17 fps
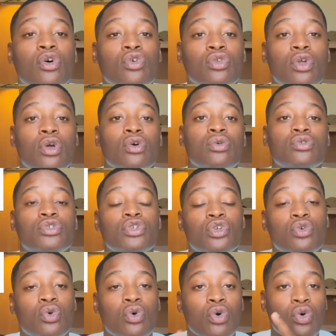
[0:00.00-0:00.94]
your
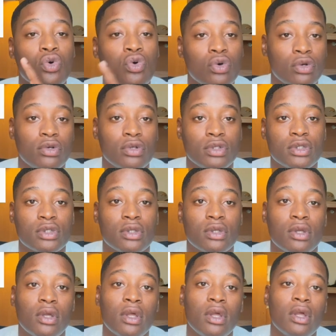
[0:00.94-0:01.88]
general orders.
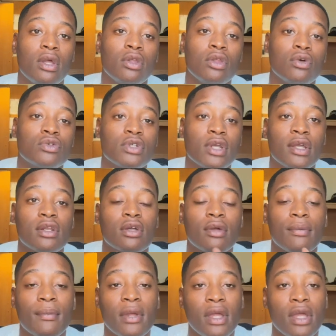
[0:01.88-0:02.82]
Your chain of
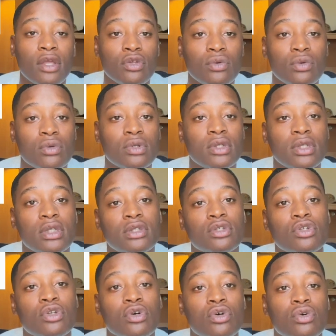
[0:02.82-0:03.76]
command, you will need to
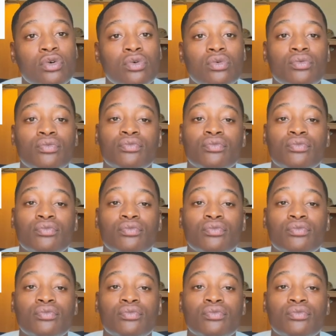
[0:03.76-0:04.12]
know